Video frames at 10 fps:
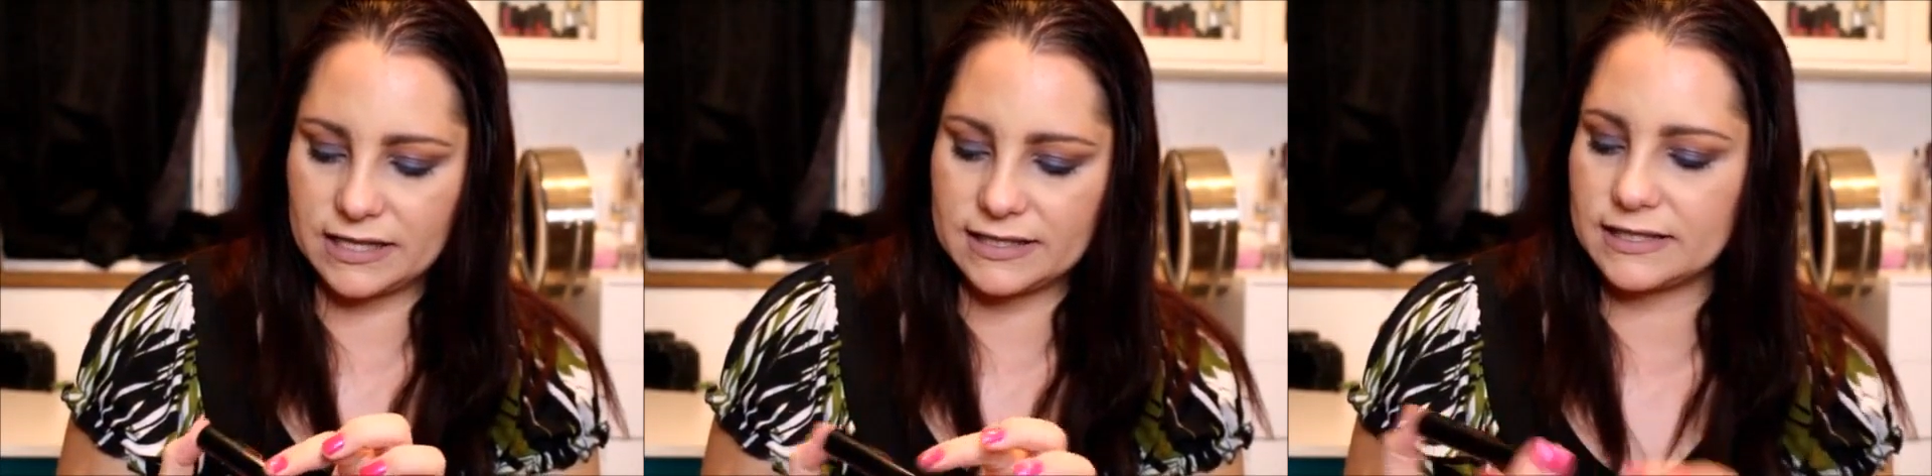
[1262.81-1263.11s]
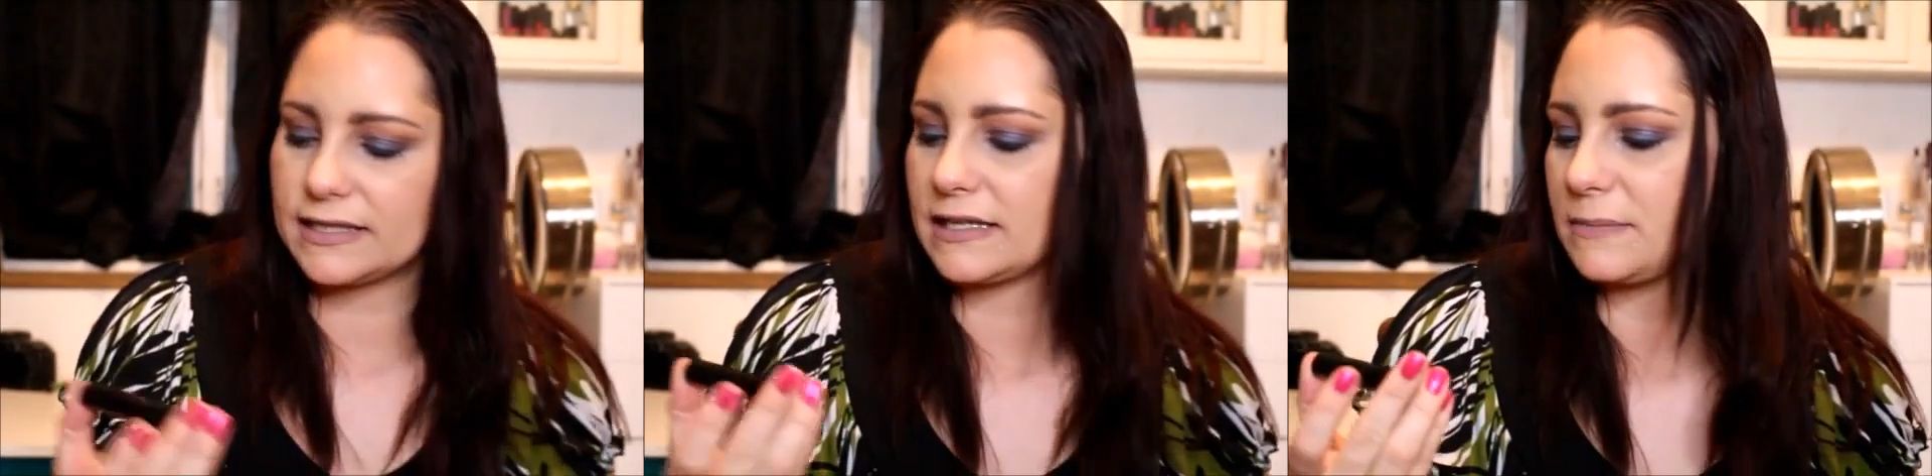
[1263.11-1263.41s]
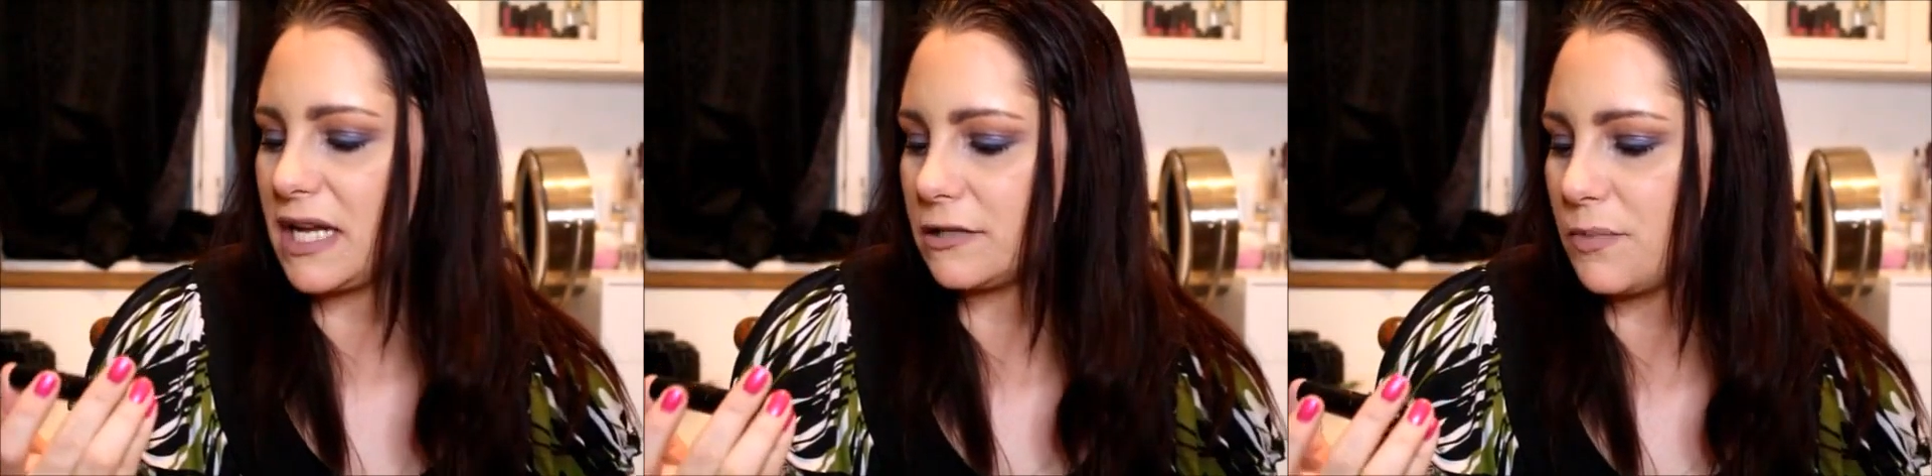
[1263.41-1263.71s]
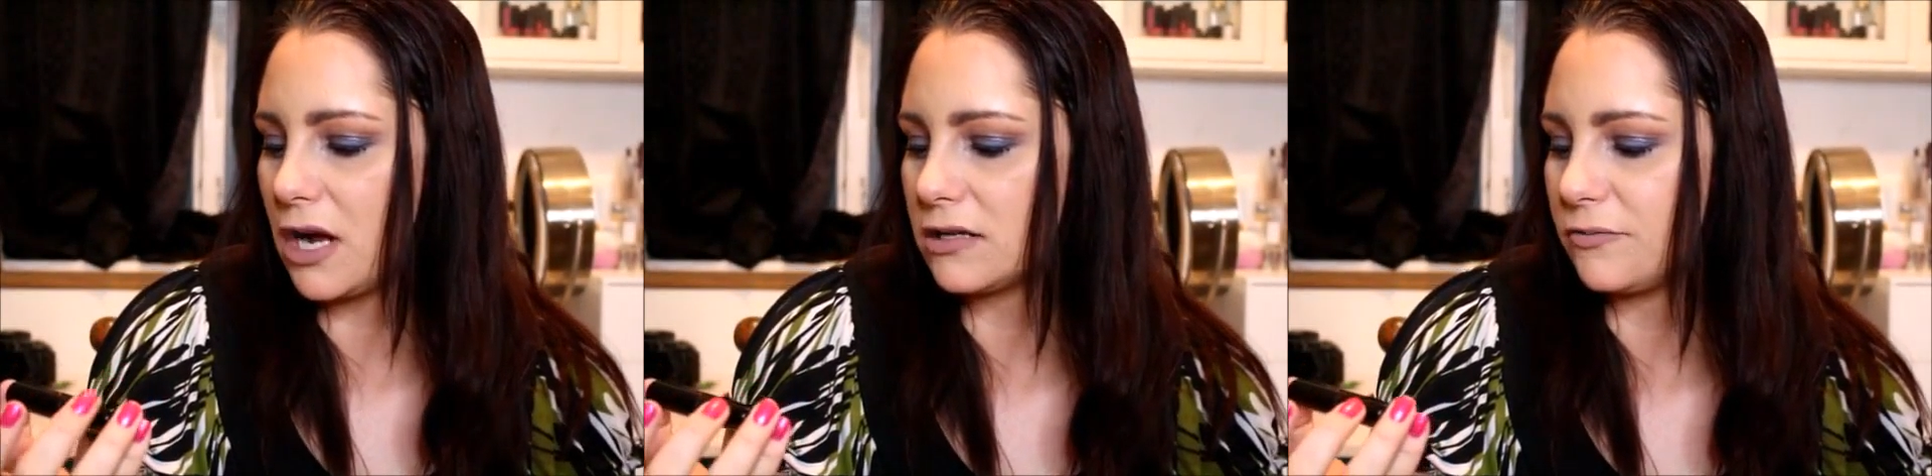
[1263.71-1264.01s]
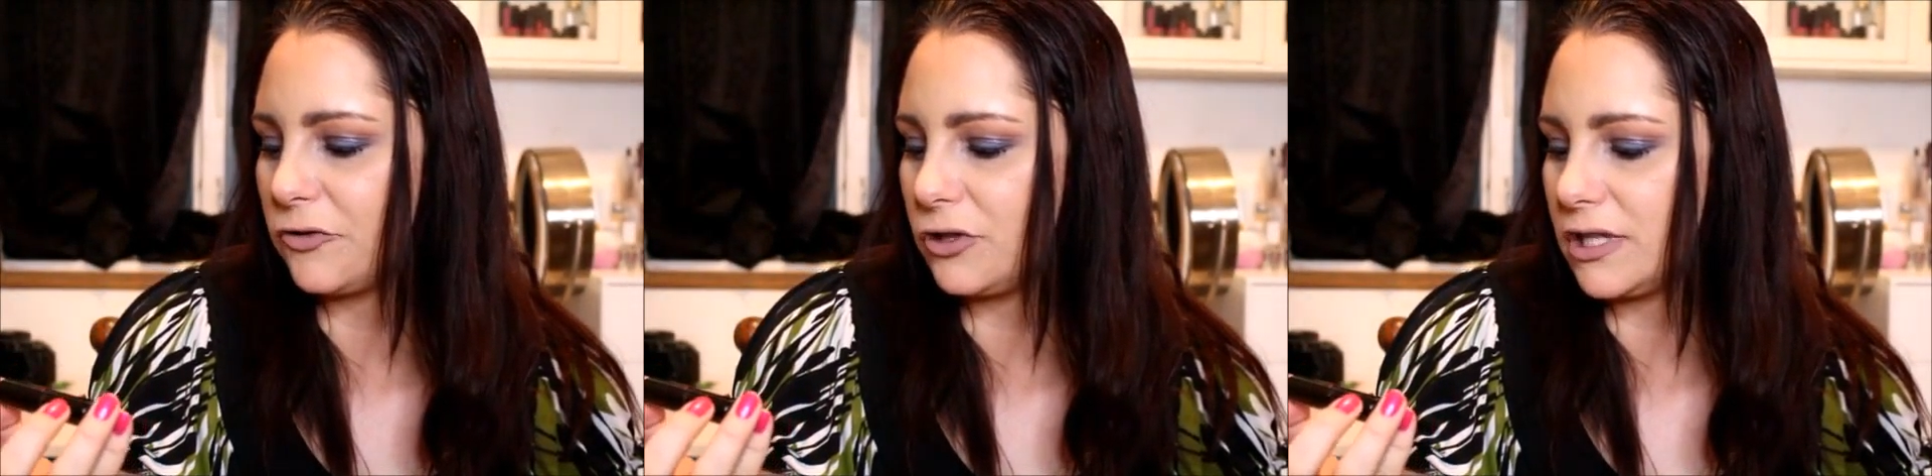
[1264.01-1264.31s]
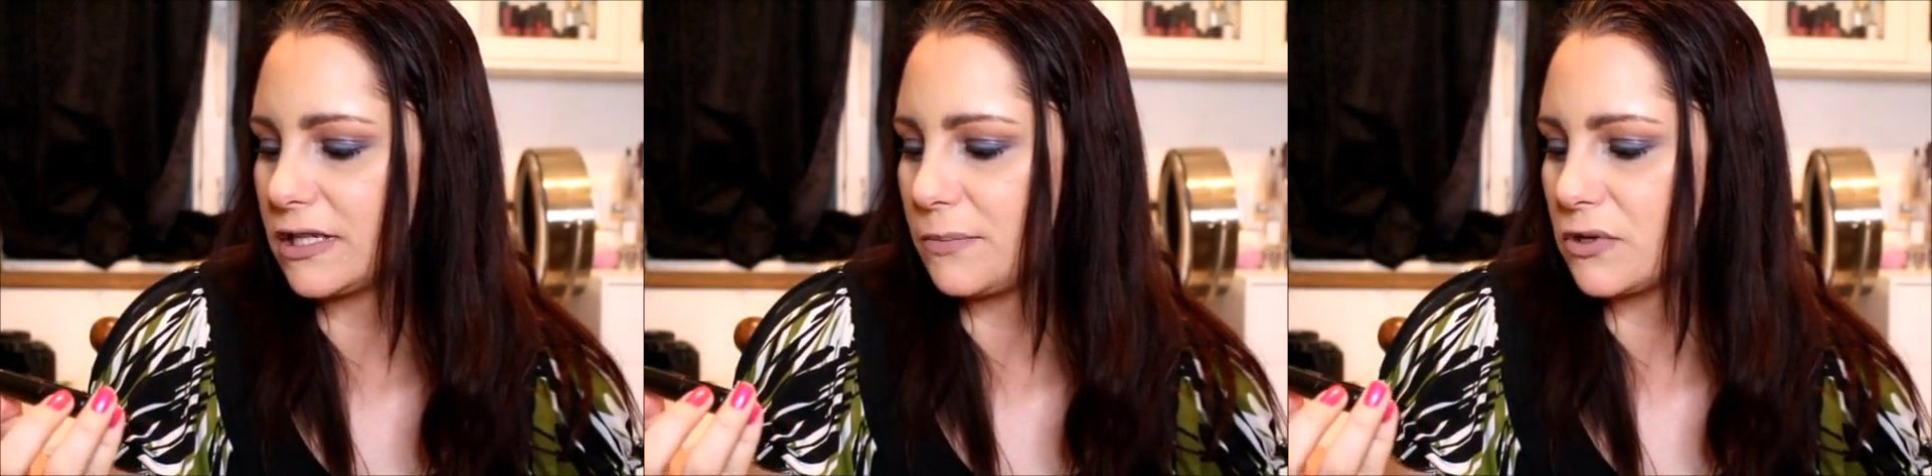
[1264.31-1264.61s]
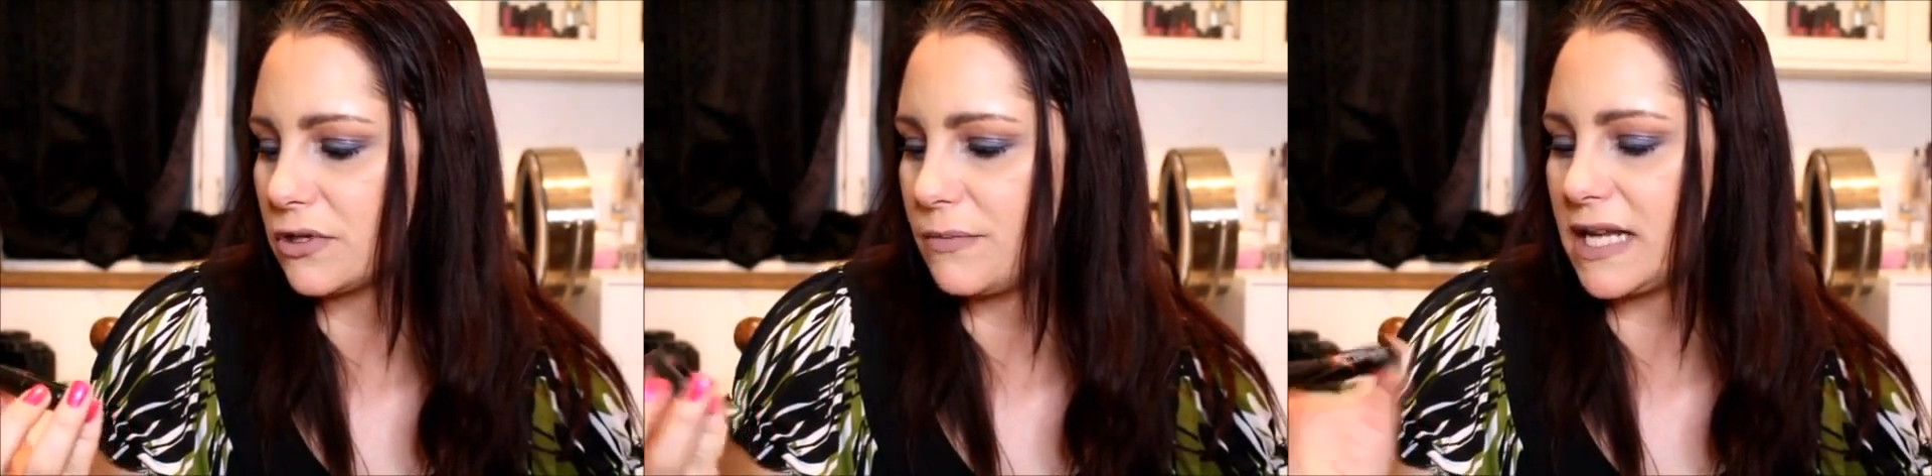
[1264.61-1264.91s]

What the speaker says: and this is the Smashbox Full Exposure